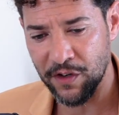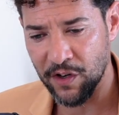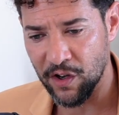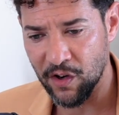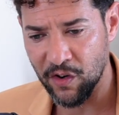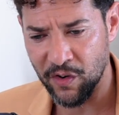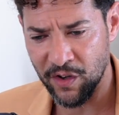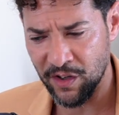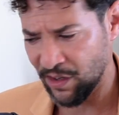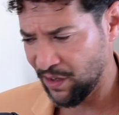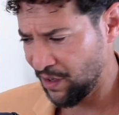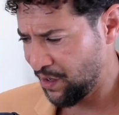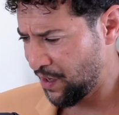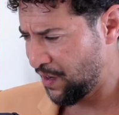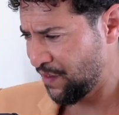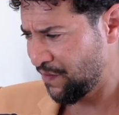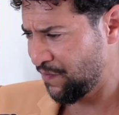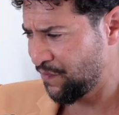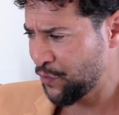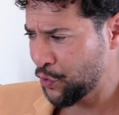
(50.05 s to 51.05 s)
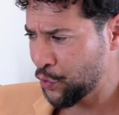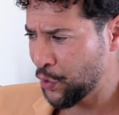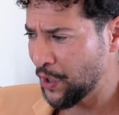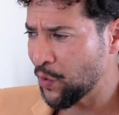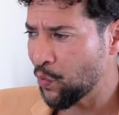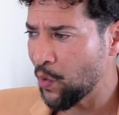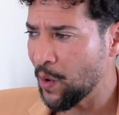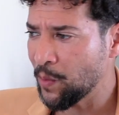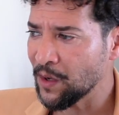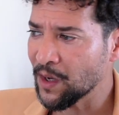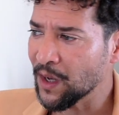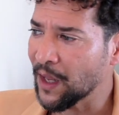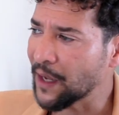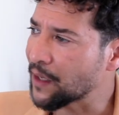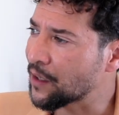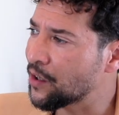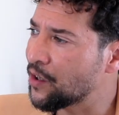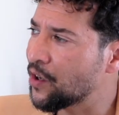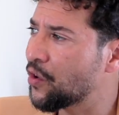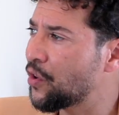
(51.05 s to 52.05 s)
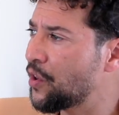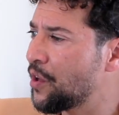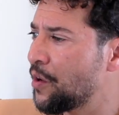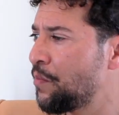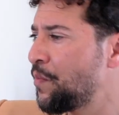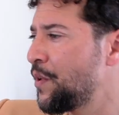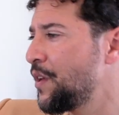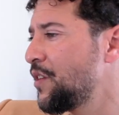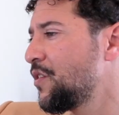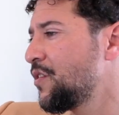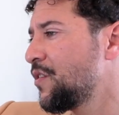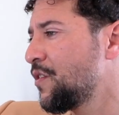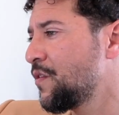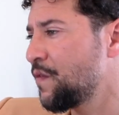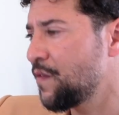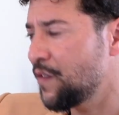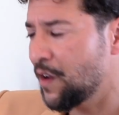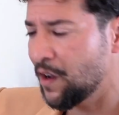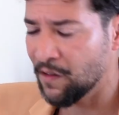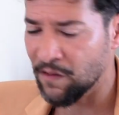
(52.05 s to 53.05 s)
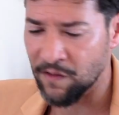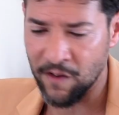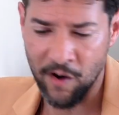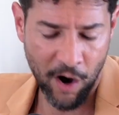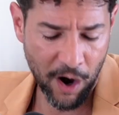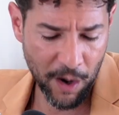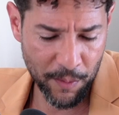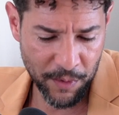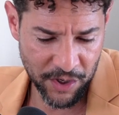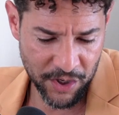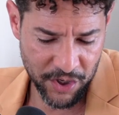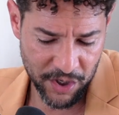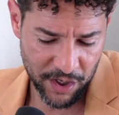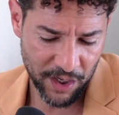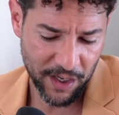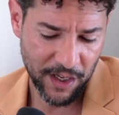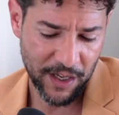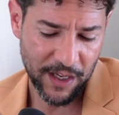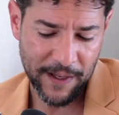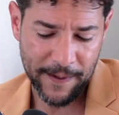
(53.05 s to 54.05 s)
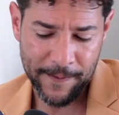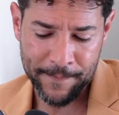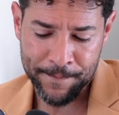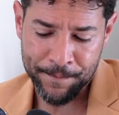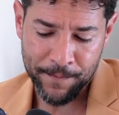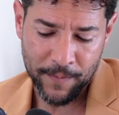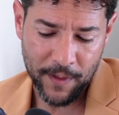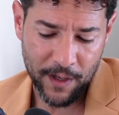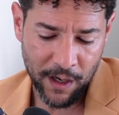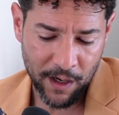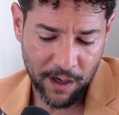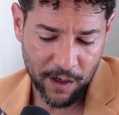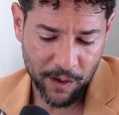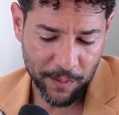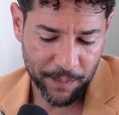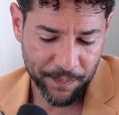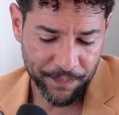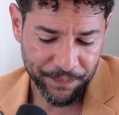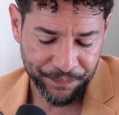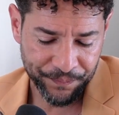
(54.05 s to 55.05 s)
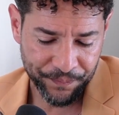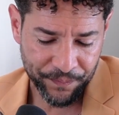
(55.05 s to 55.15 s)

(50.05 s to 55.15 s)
you know, and, and treating women like, you know, they're pieces of, of garbage. Yeah. Um,